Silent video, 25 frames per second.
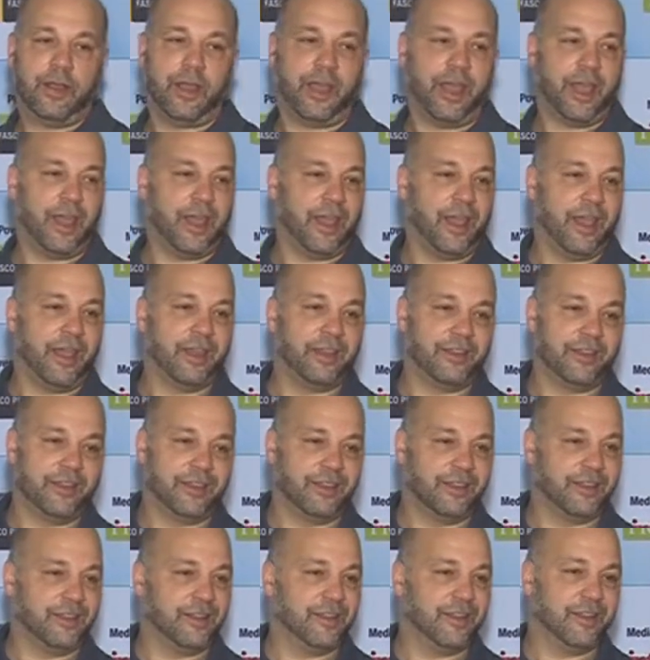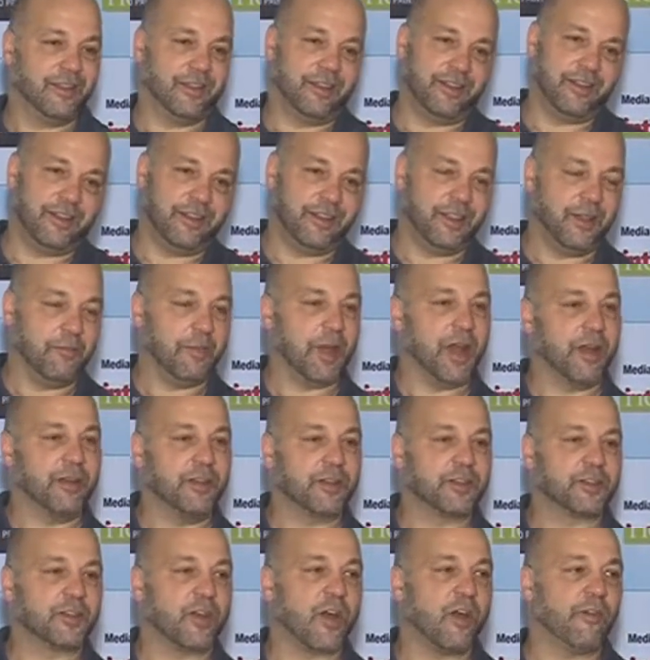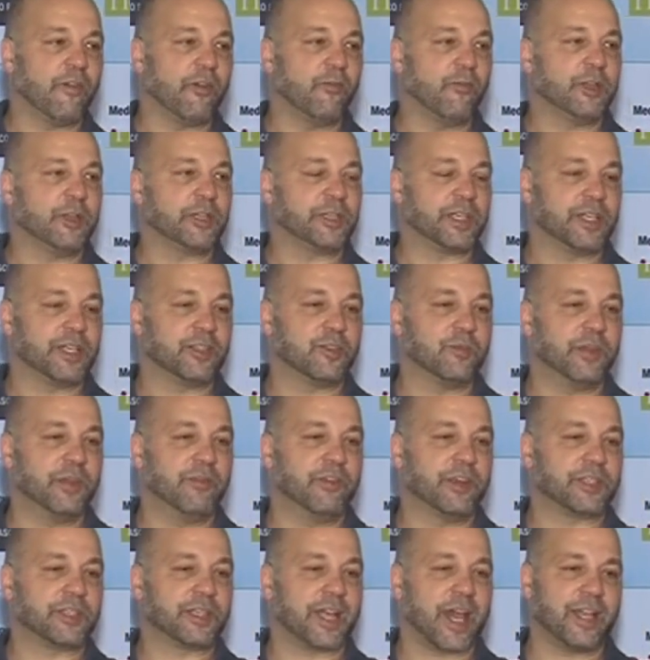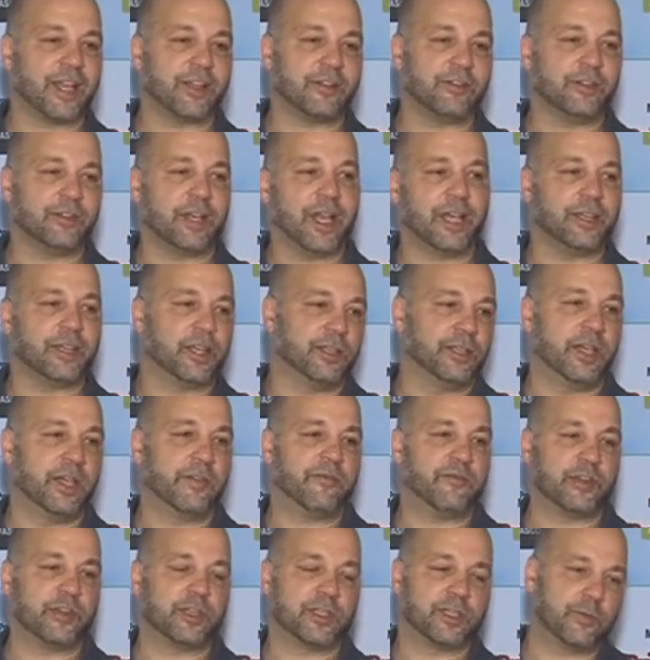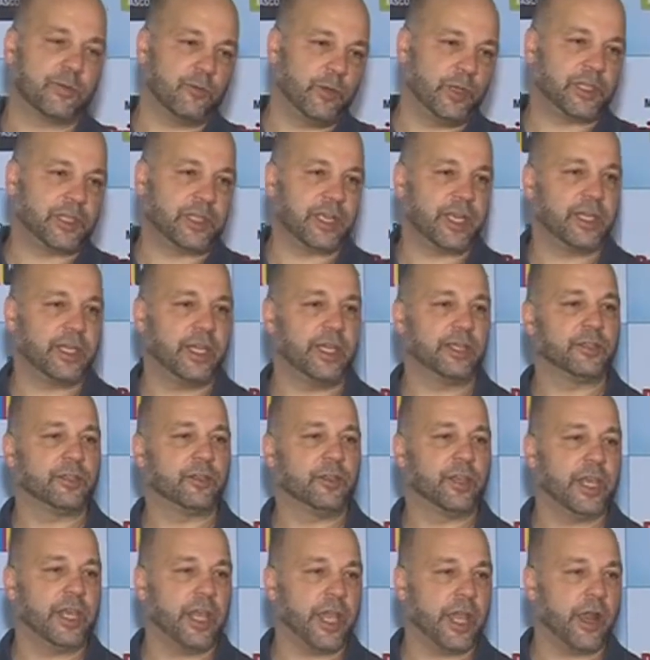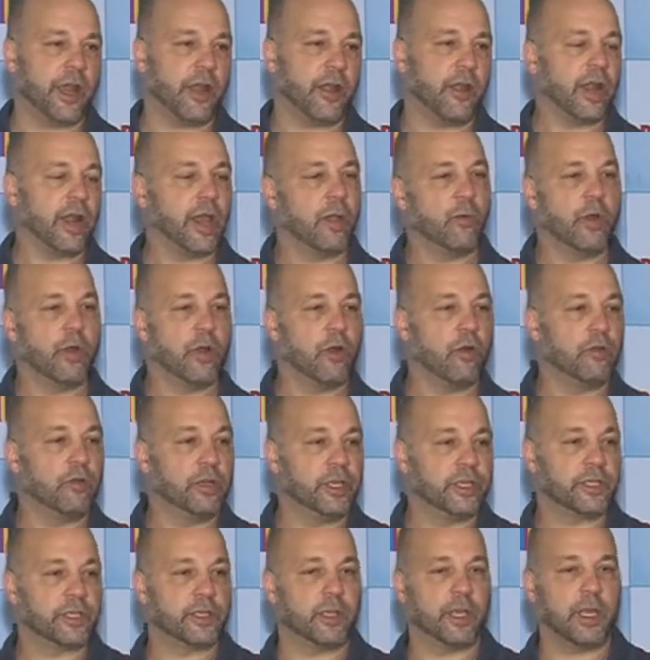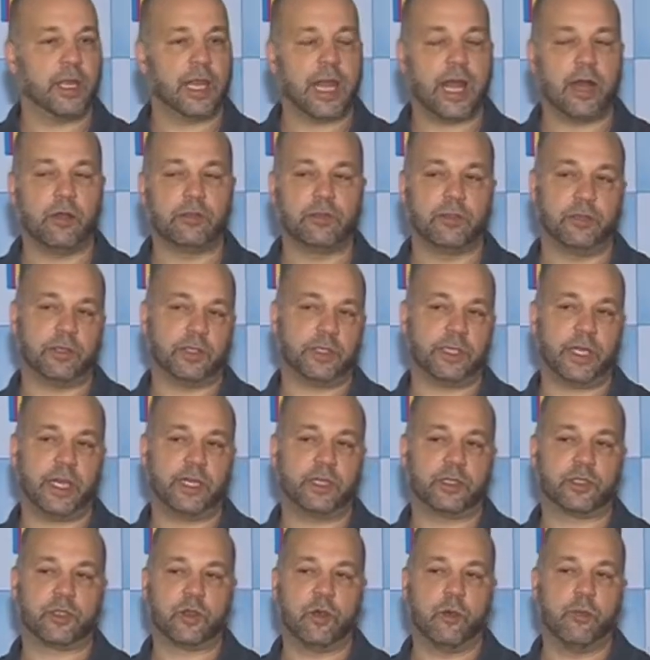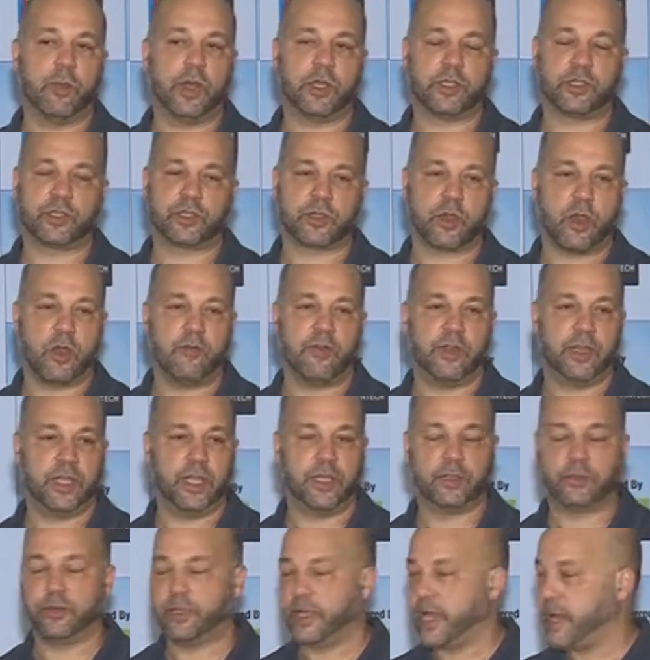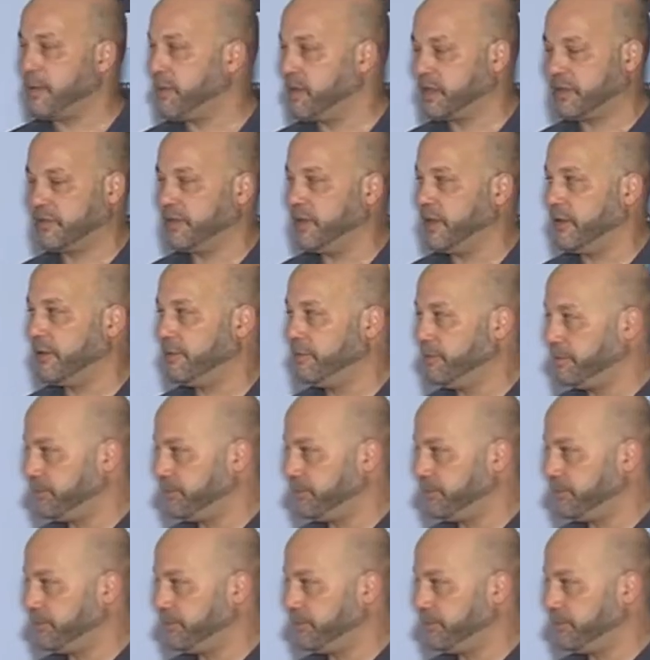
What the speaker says: and the amount of solvent we send to be recycled, and the difference we send into the air. And we're only allowed to send so much solvent into the atmosphere.